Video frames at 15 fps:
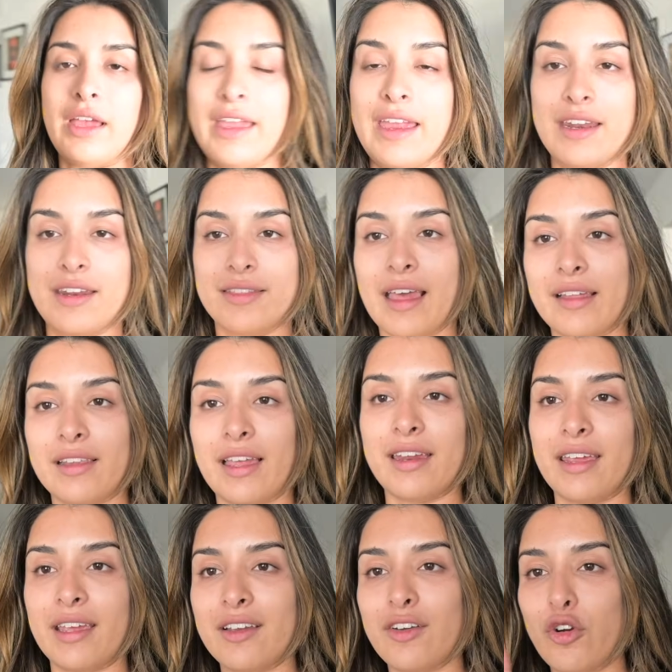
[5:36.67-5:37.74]
I hated that
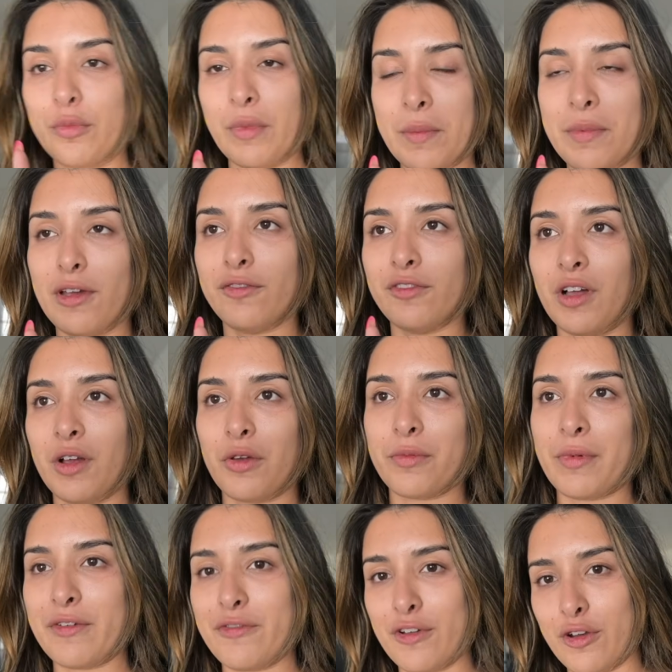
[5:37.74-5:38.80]
lighting. Or maybe I'll vlog with
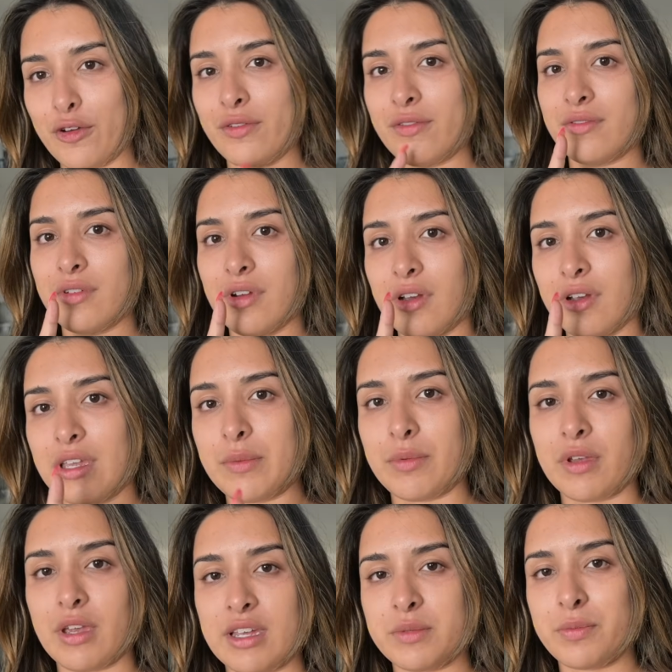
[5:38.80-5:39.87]
my phone. I'll keep you
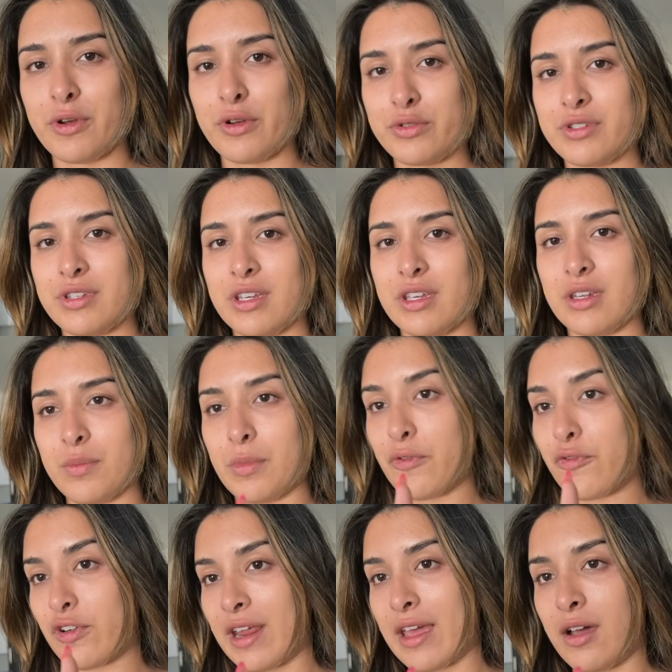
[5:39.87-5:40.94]
guys posted. But
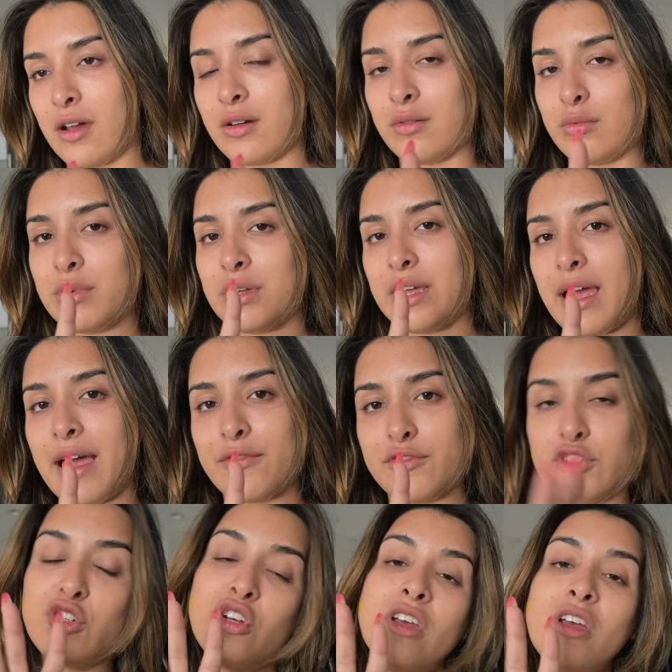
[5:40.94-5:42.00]
for now, we have
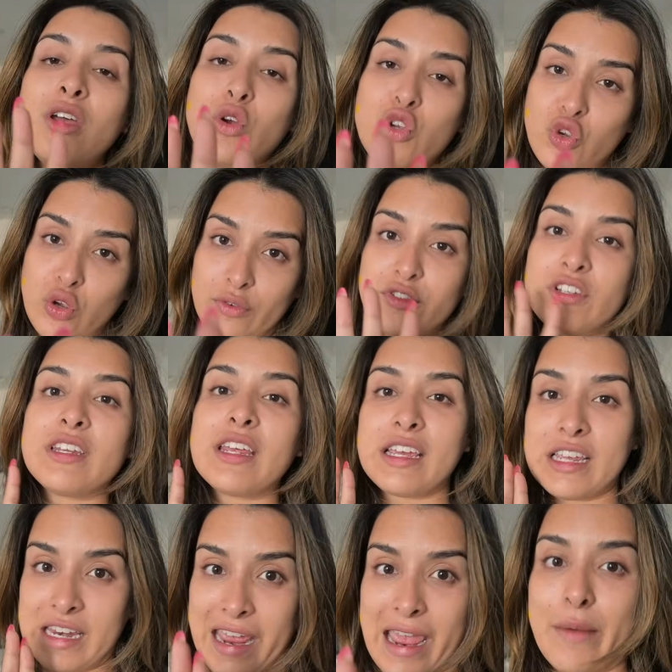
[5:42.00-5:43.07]
to, you have to take
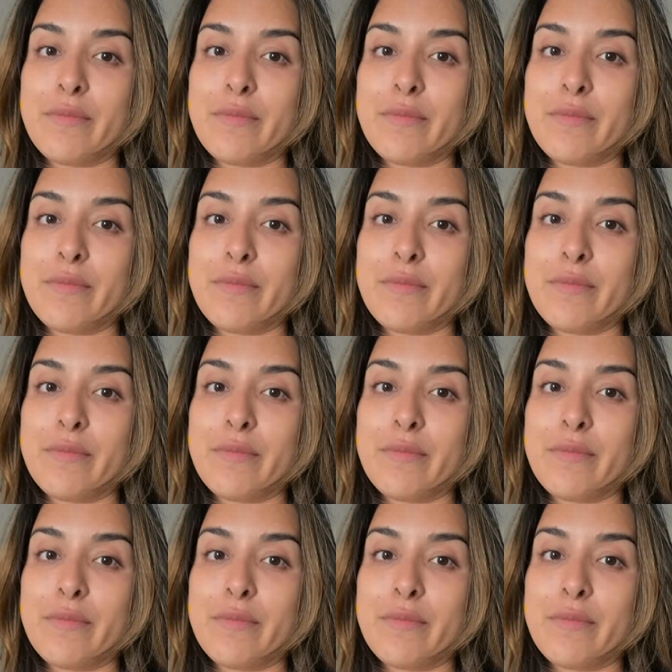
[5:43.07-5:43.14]
a nap.